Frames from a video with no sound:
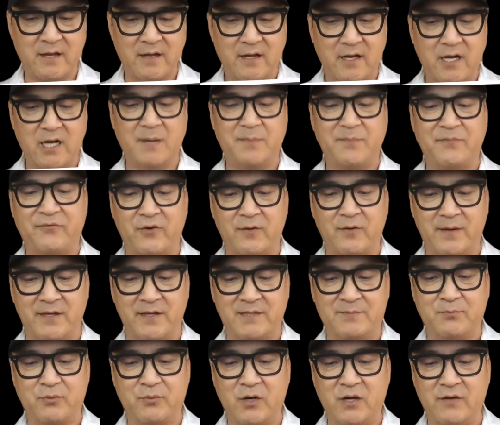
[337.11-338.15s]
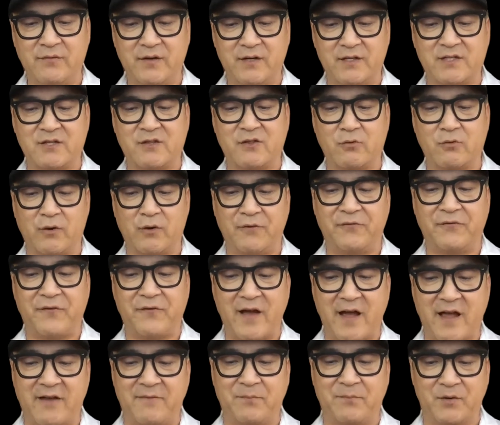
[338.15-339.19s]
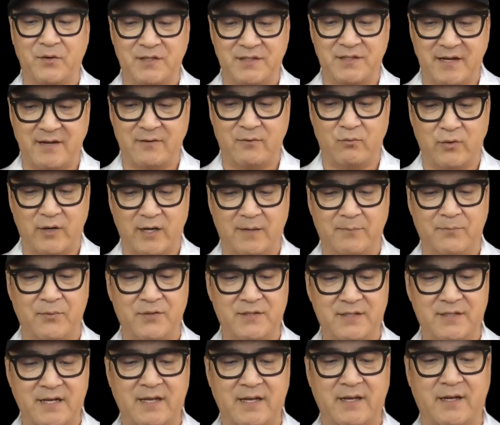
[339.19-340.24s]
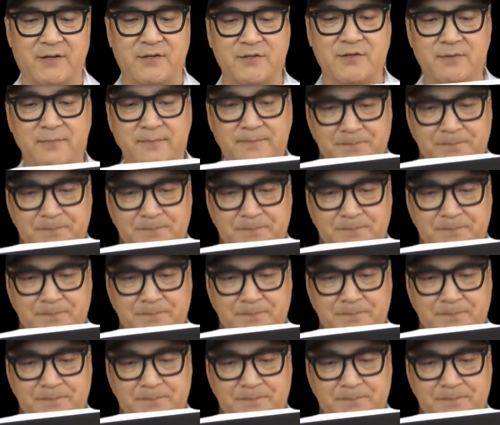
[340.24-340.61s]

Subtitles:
up from his previous 35% winning percentage.